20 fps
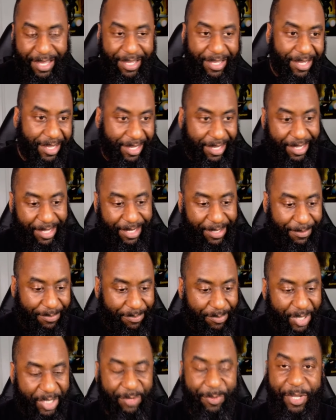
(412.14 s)
uh,
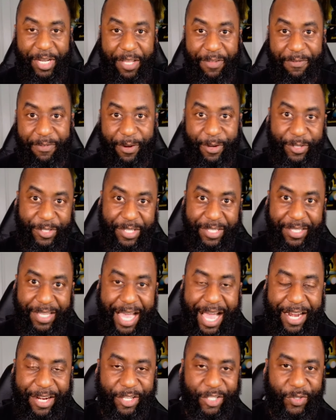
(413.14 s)
pitch meeting versus
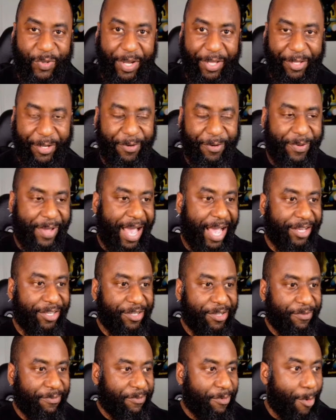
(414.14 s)
honest trailer
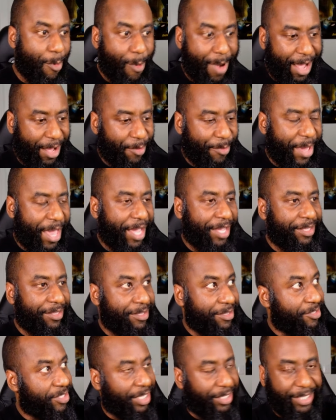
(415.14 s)
reaction from a while back.
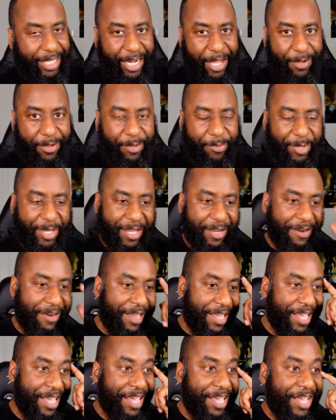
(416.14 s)
Check that out up here.
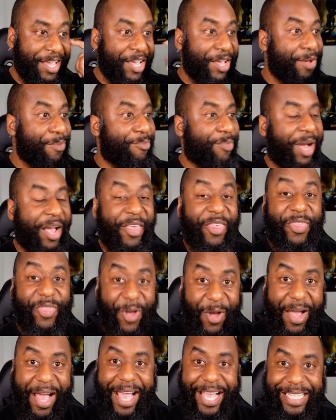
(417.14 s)
But I
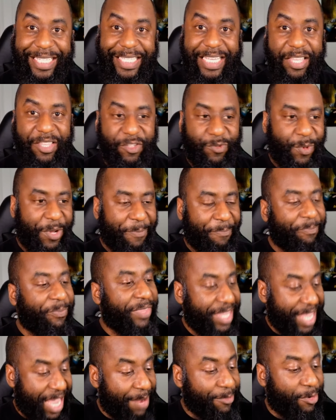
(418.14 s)
thought I had seen this one.
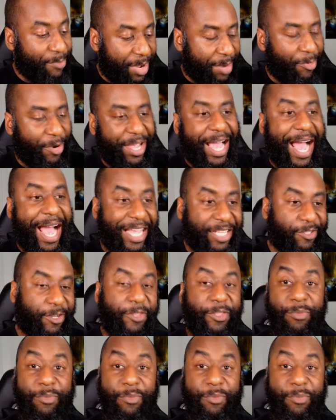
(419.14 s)
And I'm remembering I saw the